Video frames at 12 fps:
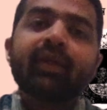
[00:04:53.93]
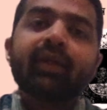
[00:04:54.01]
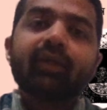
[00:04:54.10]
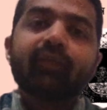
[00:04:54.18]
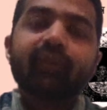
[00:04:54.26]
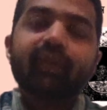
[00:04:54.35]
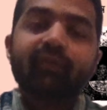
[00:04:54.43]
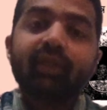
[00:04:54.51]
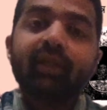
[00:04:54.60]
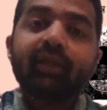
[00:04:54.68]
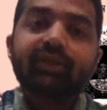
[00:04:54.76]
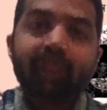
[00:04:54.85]
And when
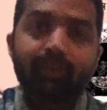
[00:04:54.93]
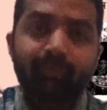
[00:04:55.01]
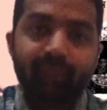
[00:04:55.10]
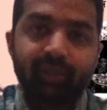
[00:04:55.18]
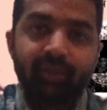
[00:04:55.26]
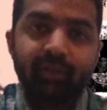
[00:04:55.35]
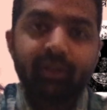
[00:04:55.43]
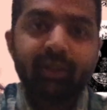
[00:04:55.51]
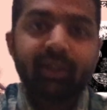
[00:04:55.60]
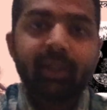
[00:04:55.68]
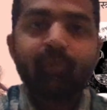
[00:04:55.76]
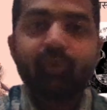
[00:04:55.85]
William Champion, he
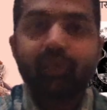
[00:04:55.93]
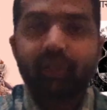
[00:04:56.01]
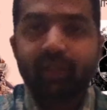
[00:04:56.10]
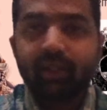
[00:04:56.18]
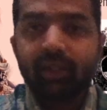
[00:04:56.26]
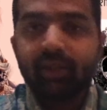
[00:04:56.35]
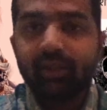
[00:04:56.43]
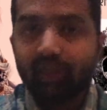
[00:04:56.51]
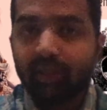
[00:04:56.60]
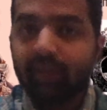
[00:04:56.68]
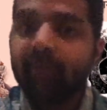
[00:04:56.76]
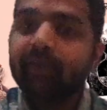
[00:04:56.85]
came to India, he
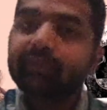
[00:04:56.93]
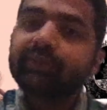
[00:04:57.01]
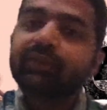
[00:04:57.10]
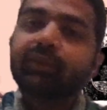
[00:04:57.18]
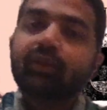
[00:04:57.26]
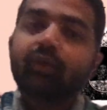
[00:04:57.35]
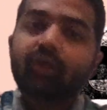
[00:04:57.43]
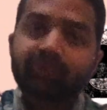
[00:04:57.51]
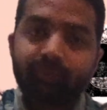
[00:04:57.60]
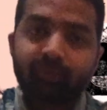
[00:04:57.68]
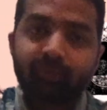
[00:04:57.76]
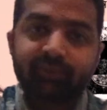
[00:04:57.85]
learned this
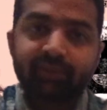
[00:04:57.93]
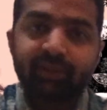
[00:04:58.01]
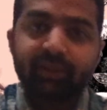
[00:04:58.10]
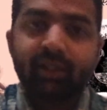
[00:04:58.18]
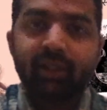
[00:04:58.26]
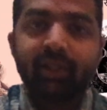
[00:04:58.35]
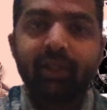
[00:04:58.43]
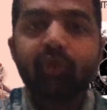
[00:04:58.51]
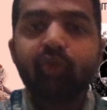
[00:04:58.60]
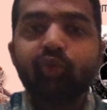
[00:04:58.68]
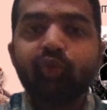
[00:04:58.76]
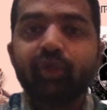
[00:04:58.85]
concept of zinc and
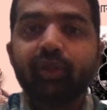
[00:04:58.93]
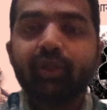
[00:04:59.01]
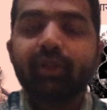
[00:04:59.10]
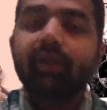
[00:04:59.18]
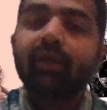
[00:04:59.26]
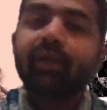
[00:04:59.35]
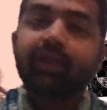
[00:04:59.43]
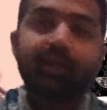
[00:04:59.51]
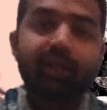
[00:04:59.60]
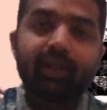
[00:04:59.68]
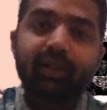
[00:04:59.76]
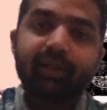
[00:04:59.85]
introduced it in
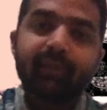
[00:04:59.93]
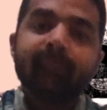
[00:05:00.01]
England.